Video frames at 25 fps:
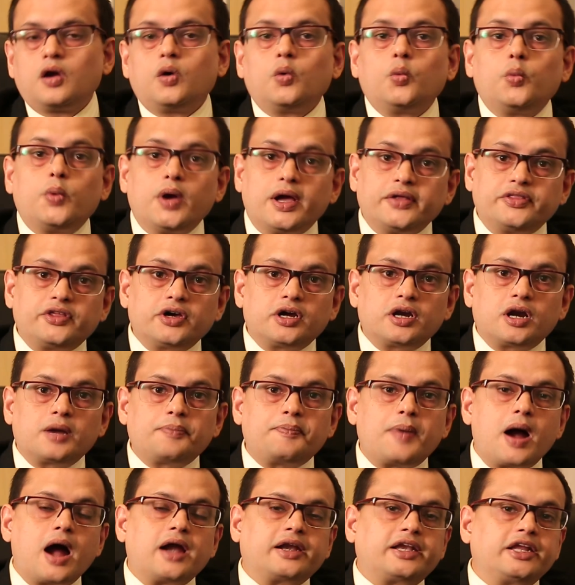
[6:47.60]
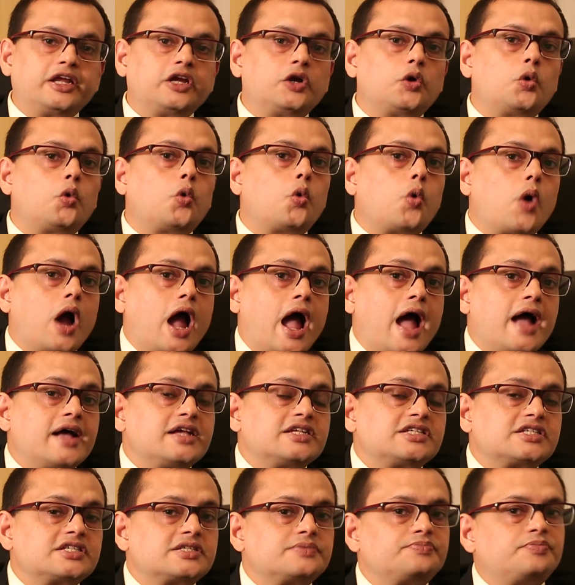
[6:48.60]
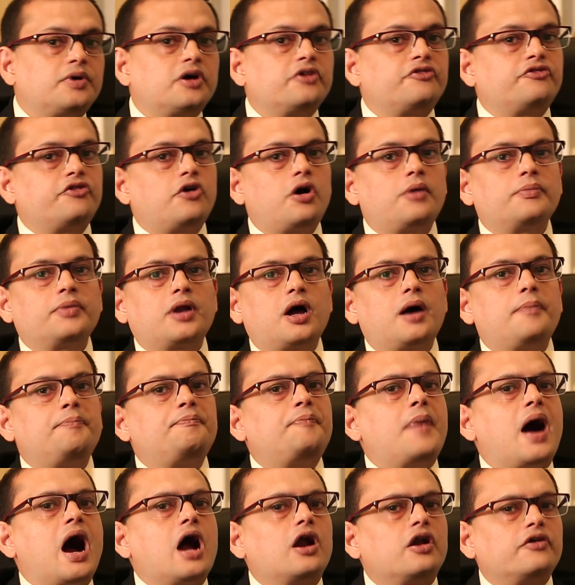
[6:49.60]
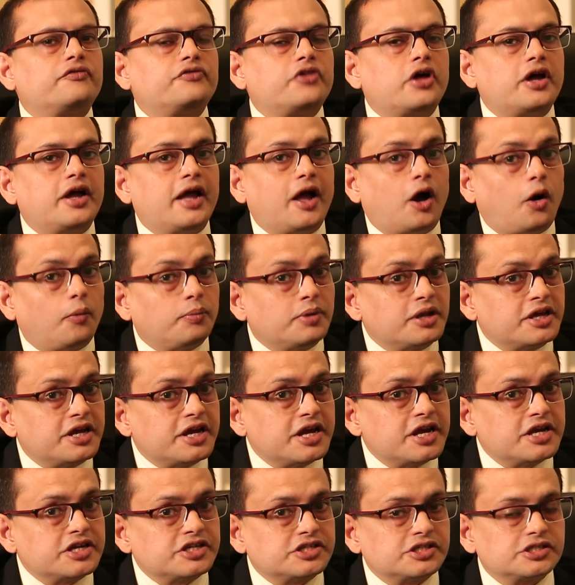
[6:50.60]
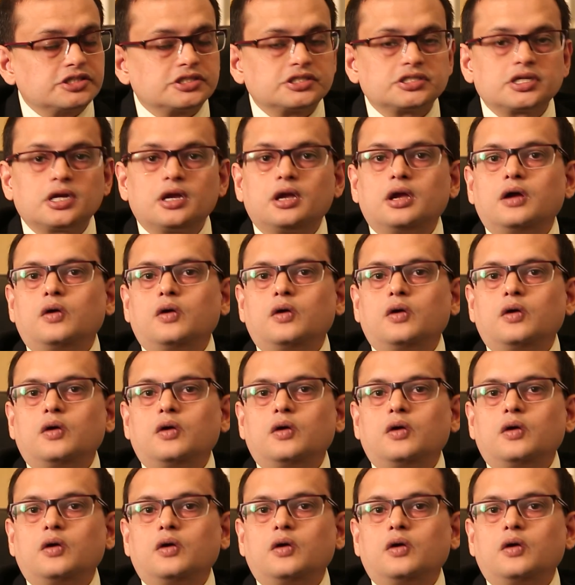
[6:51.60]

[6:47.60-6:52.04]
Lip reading: Whether a party who has performed a part of the obligations,